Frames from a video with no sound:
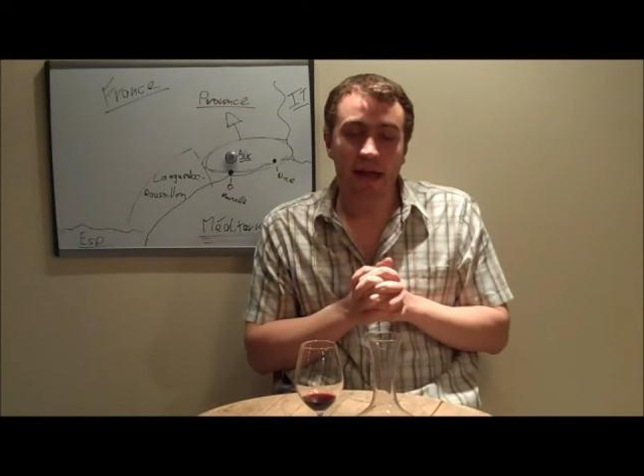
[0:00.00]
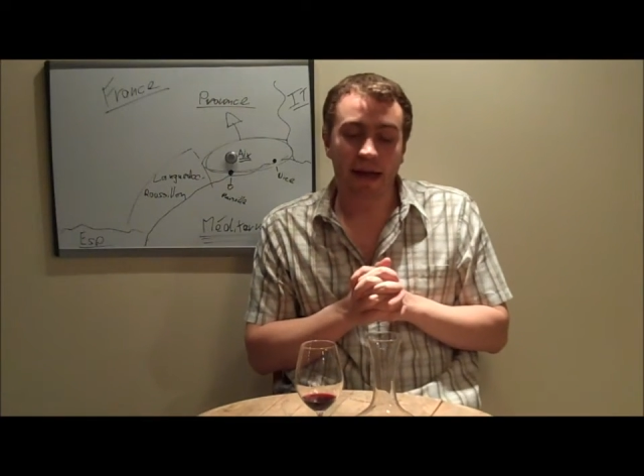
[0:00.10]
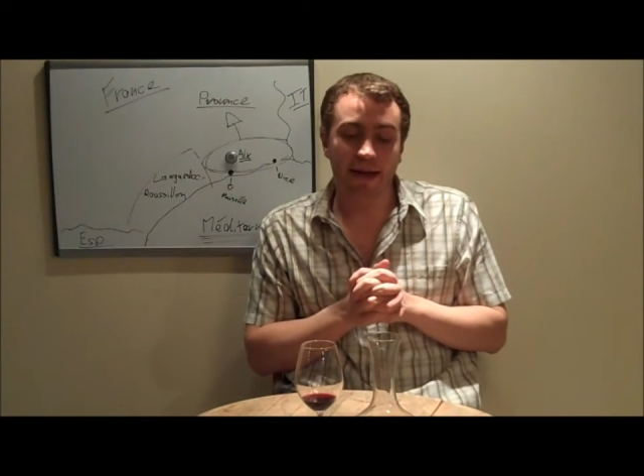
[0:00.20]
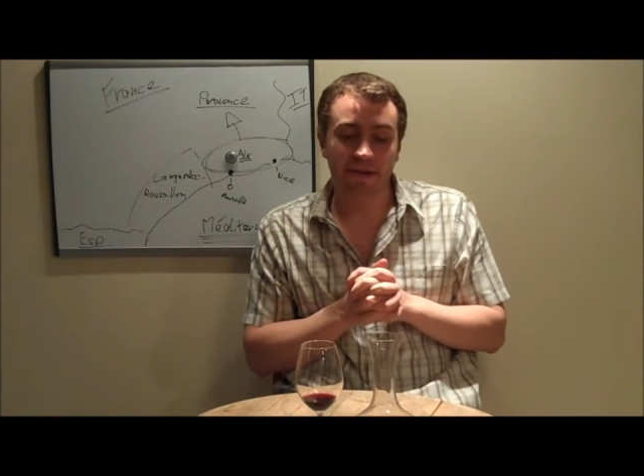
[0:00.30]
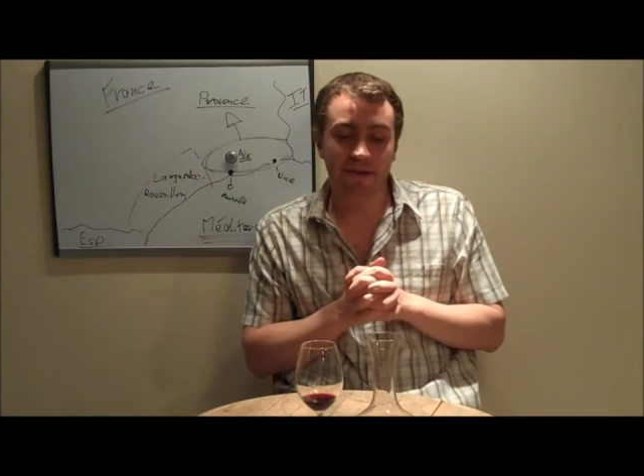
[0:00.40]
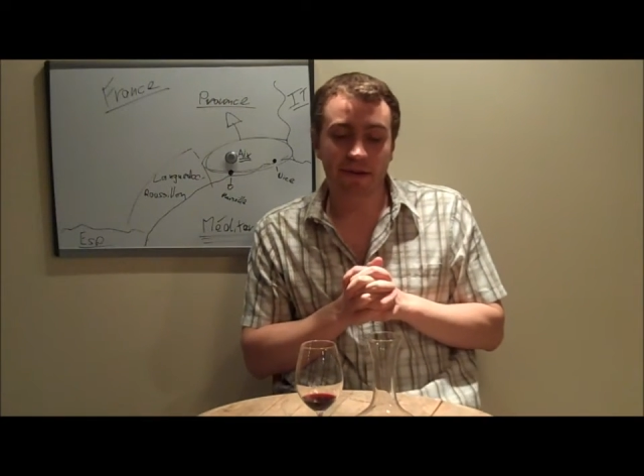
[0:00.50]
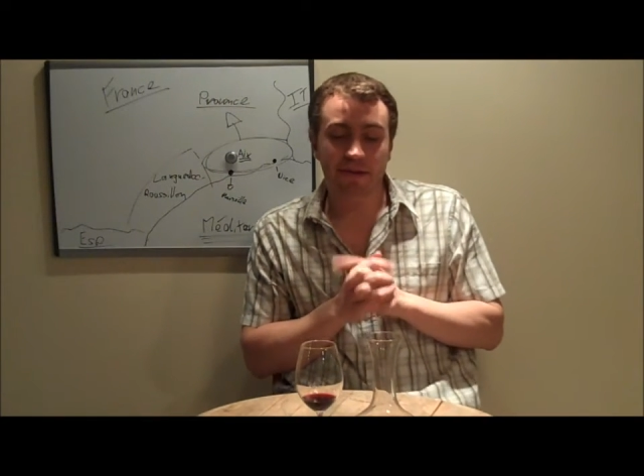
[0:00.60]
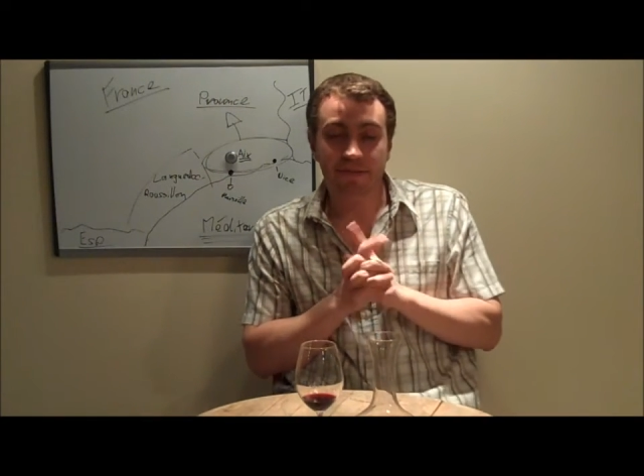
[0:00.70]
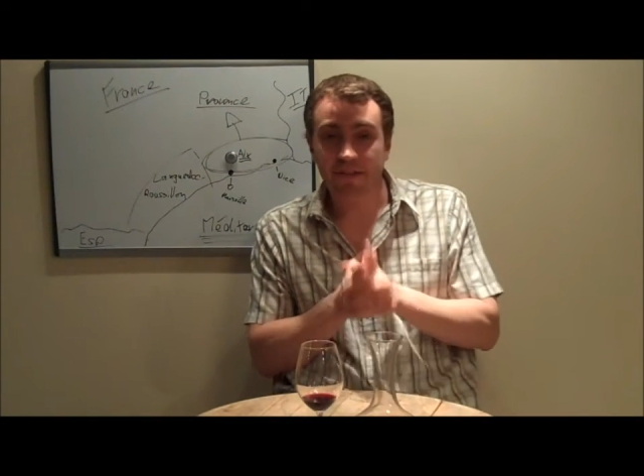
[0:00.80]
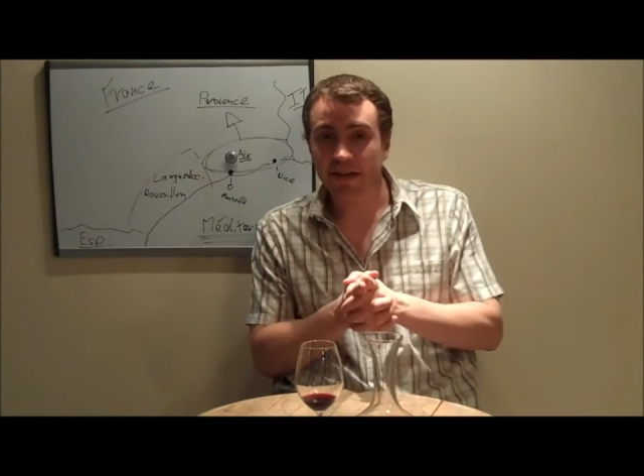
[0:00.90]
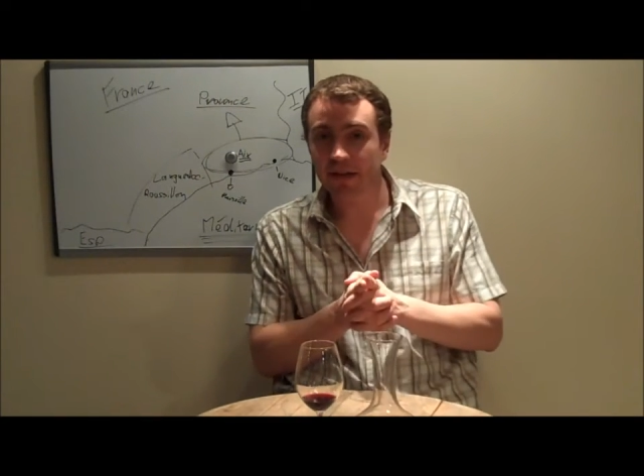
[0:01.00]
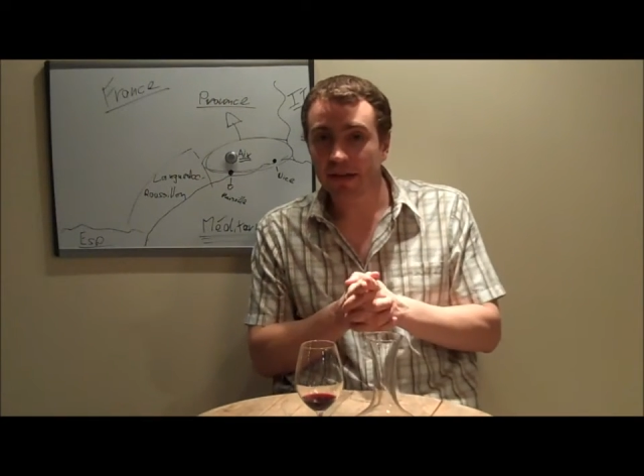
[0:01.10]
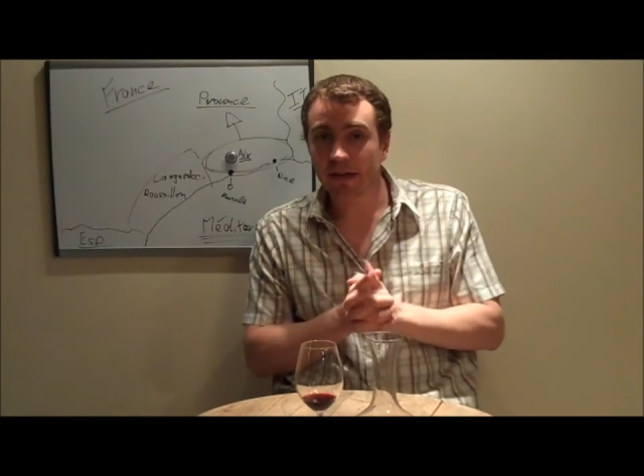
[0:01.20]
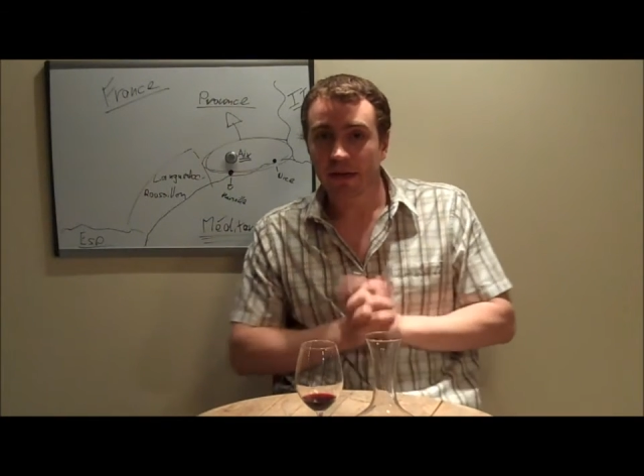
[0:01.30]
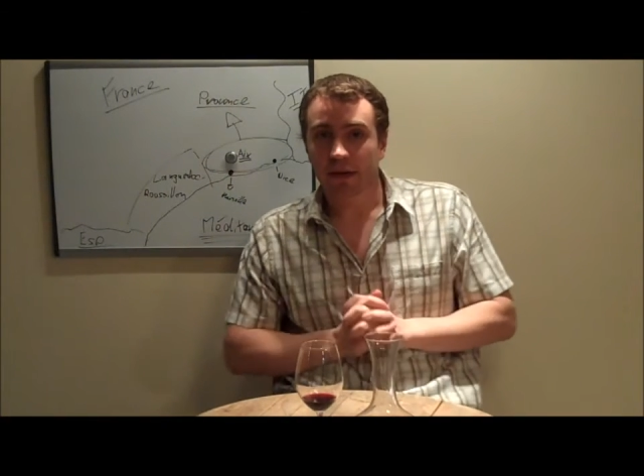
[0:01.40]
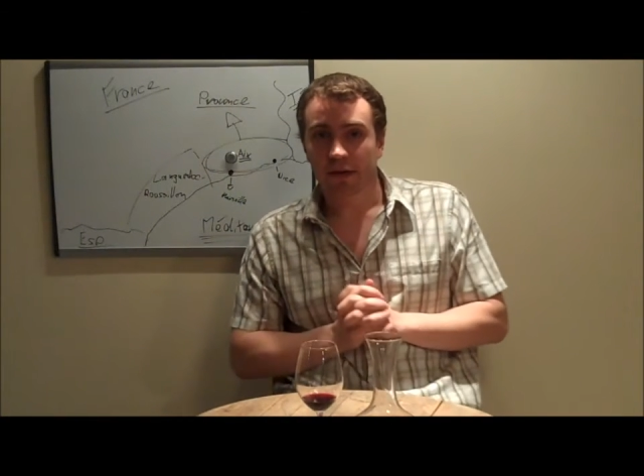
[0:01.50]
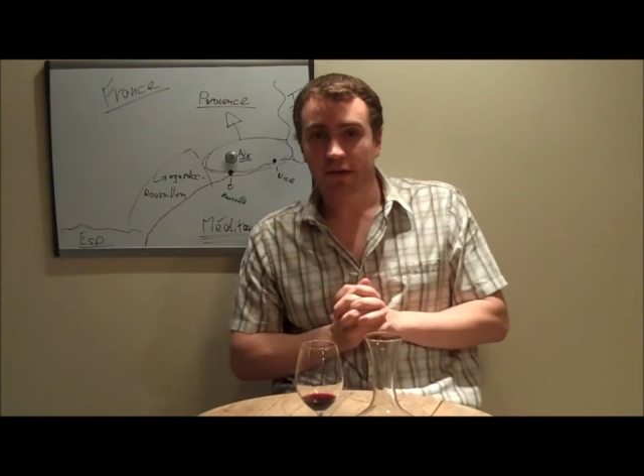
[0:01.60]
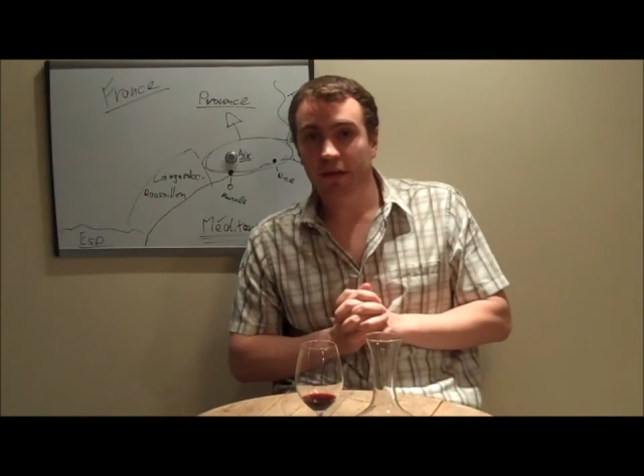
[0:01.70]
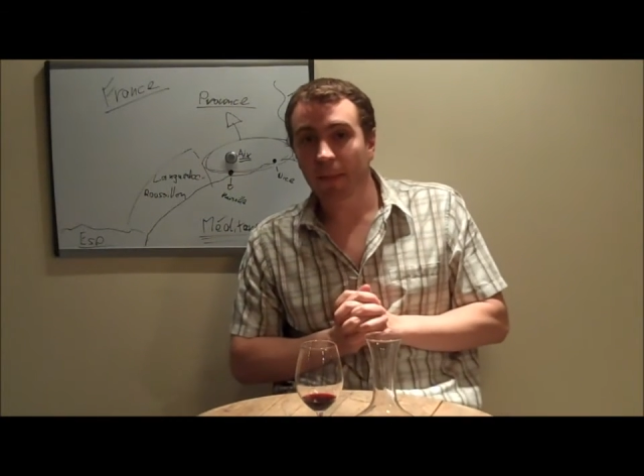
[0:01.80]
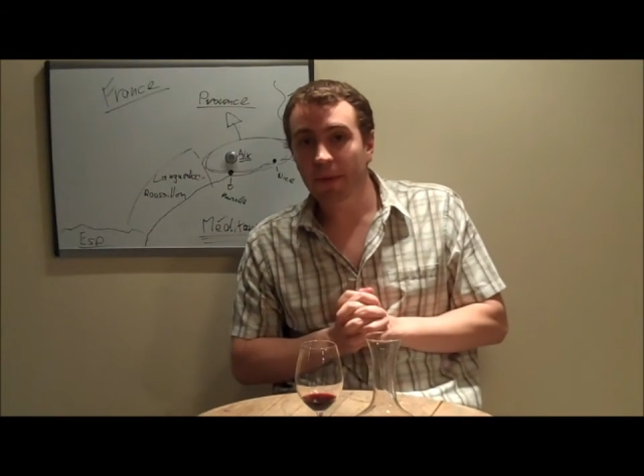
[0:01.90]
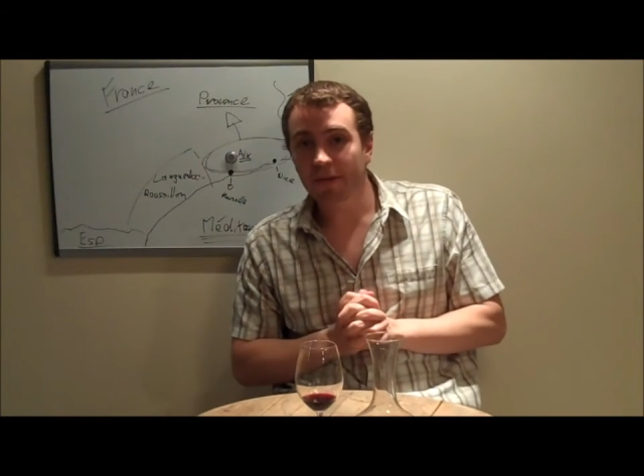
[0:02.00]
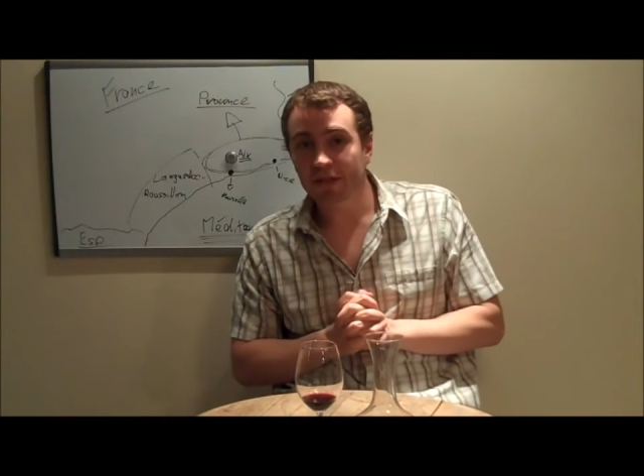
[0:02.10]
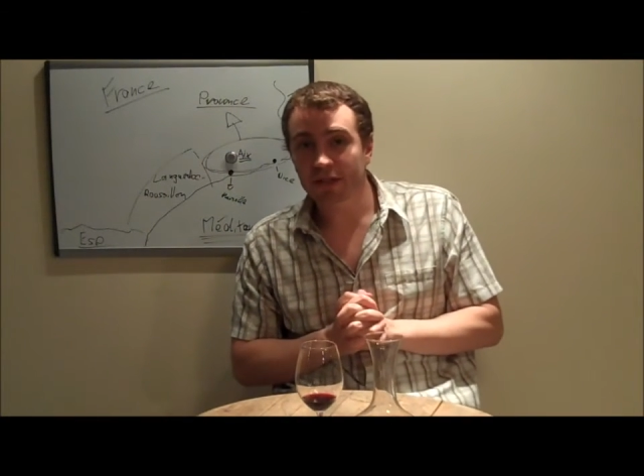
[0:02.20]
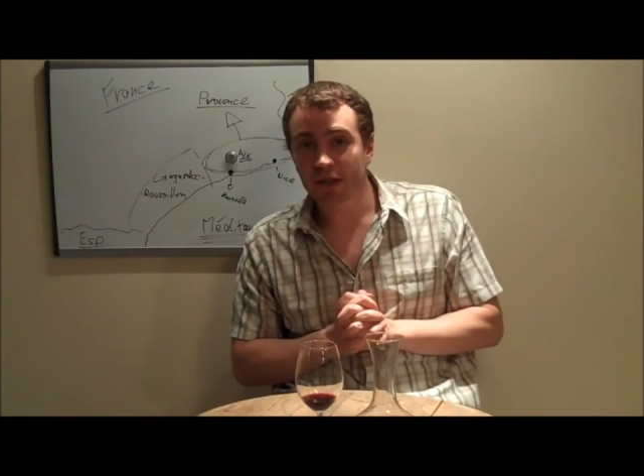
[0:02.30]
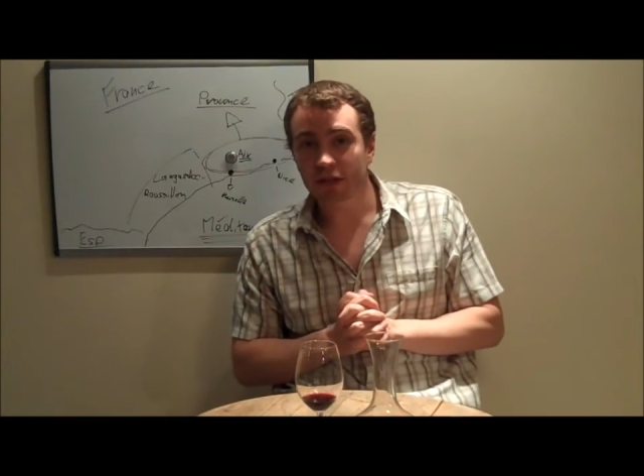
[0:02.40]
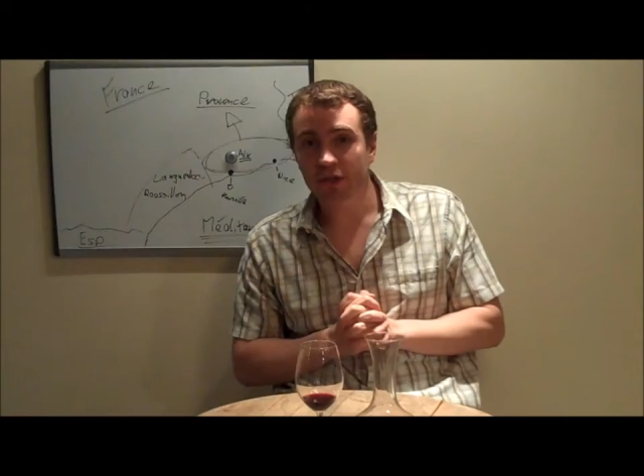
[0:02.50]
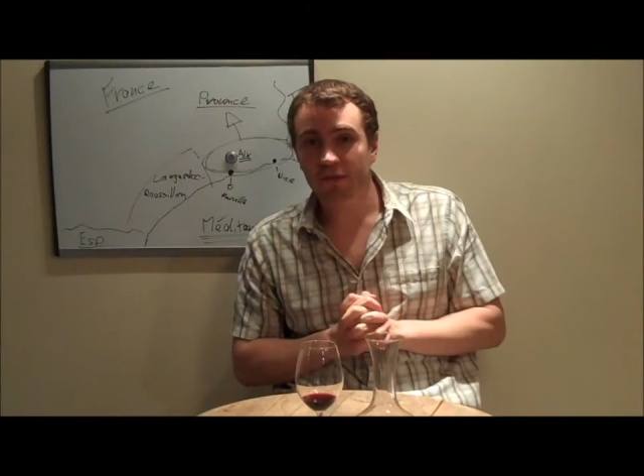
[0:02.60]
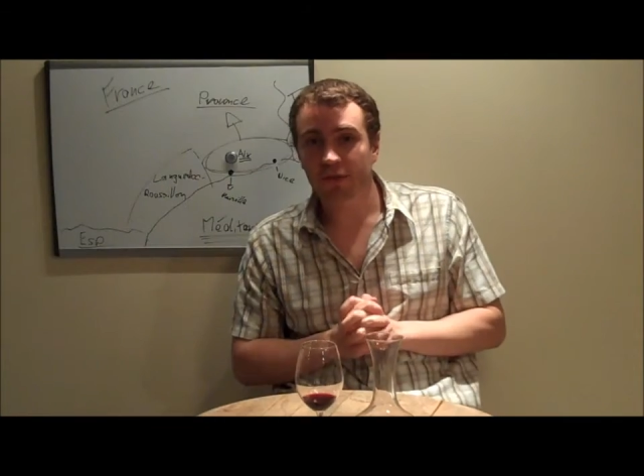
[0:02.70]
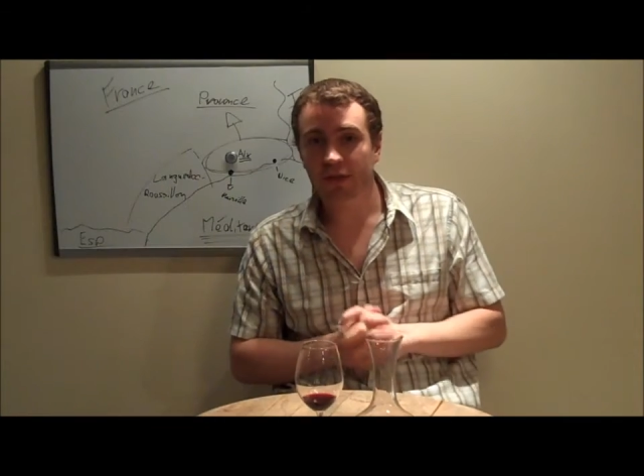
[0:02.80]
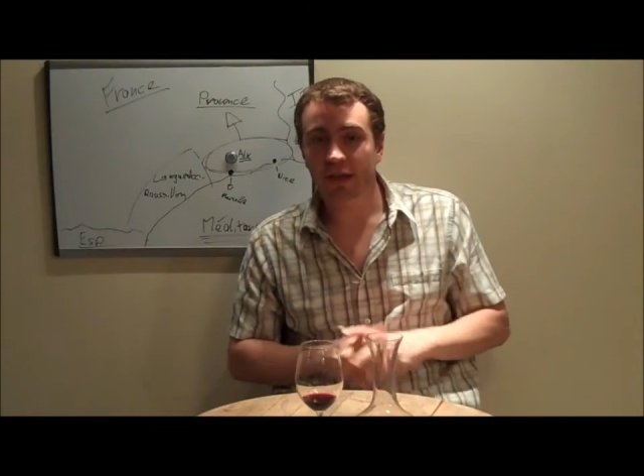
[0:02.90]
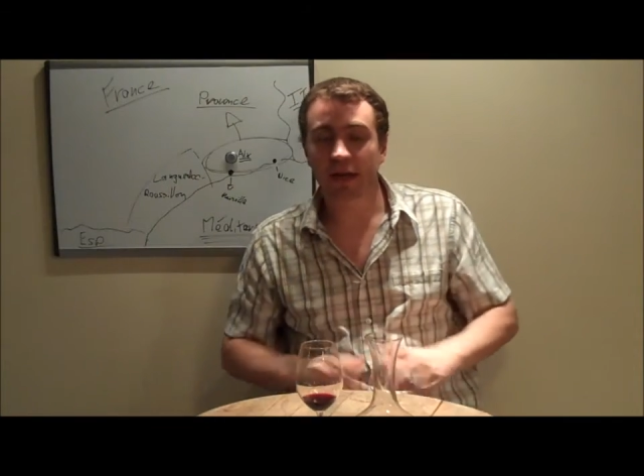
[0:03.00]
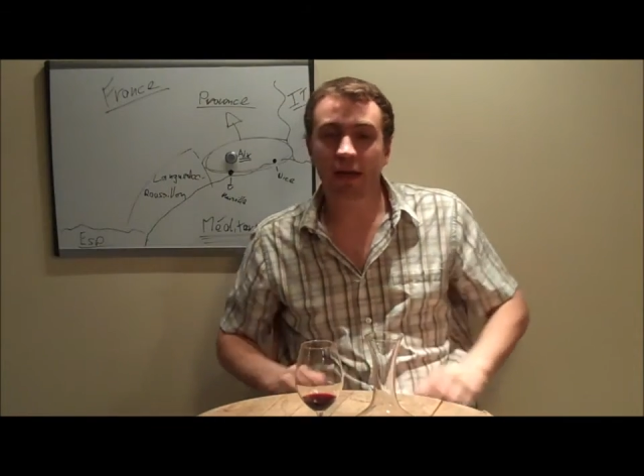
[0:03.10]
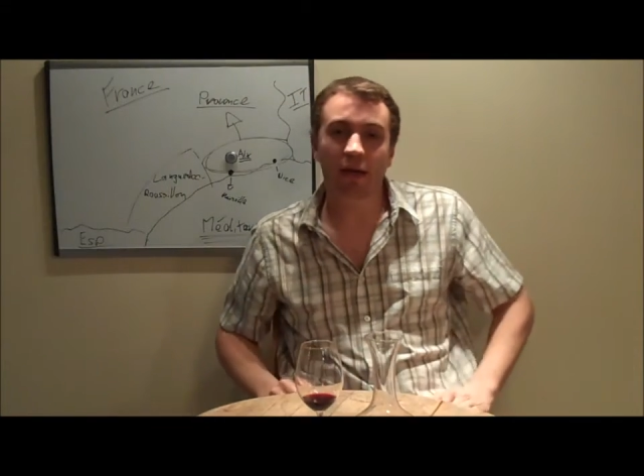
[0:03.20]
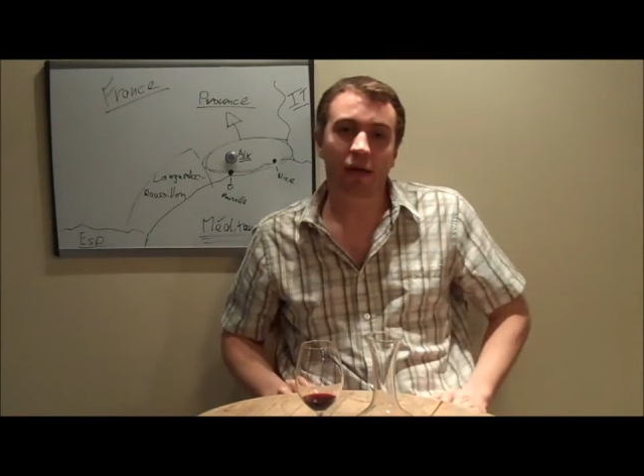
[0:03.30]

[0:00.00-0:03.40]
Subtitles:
And finally, topic of discussion for today,